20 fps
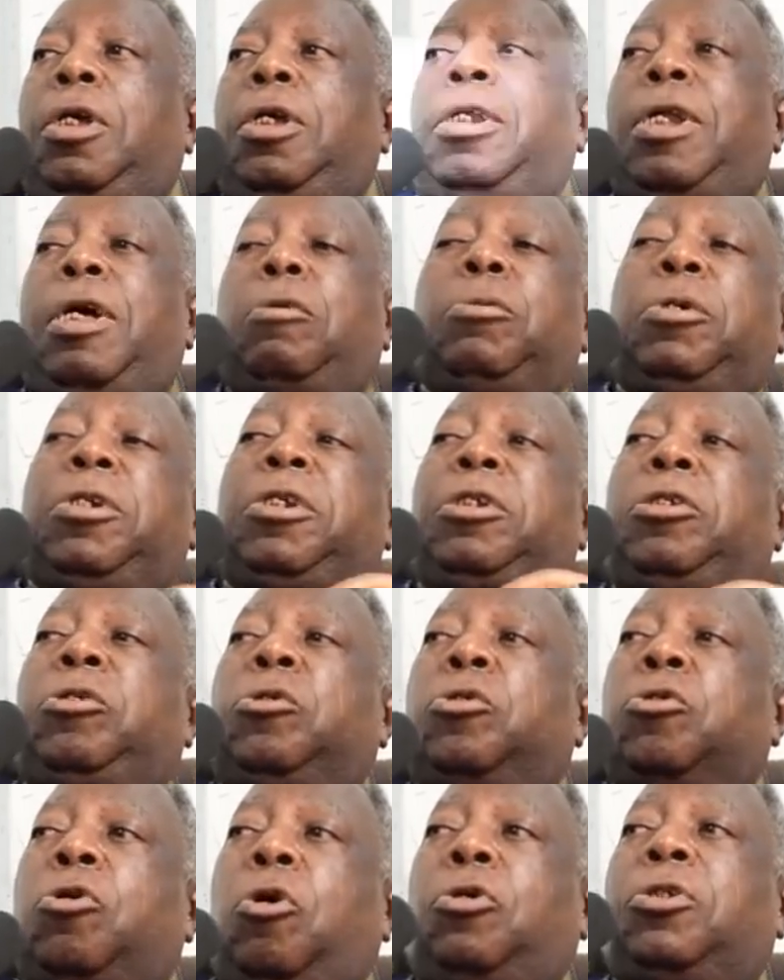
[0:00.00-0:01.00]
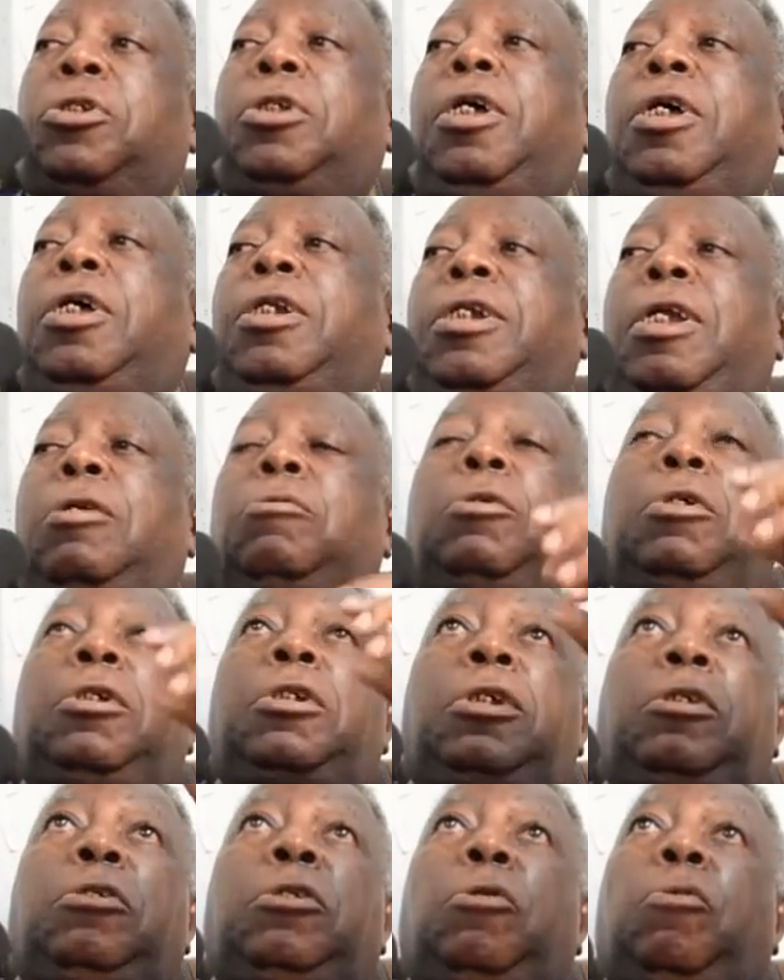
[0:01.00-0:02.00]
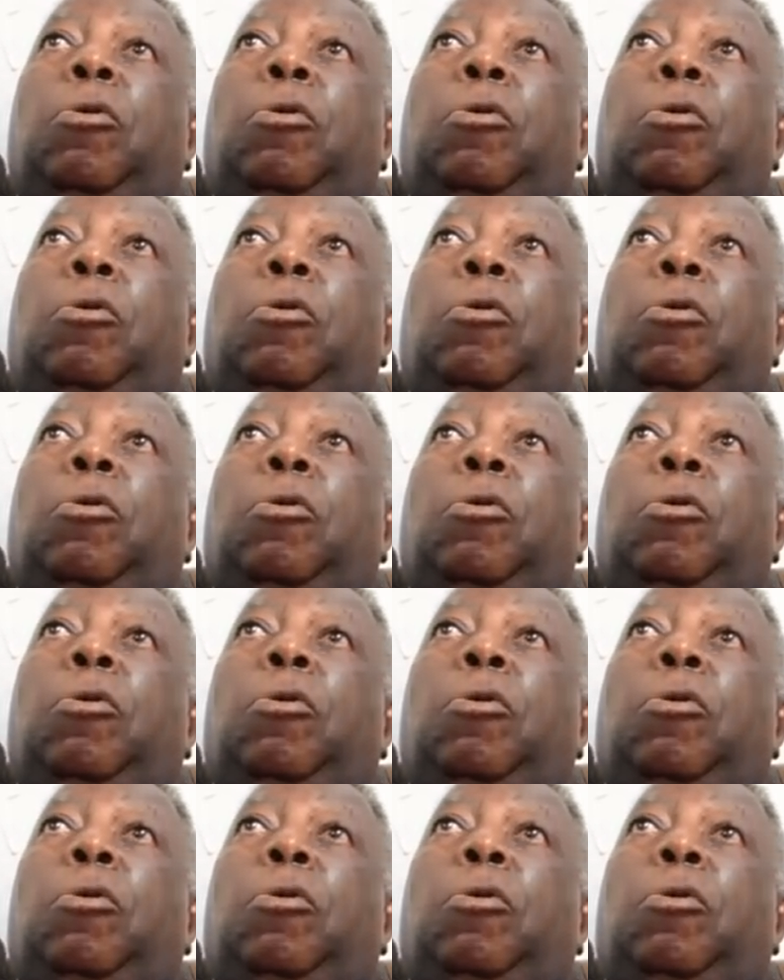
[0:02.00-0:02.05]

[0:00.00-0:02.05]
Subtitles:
That will reduce costs. That will reduce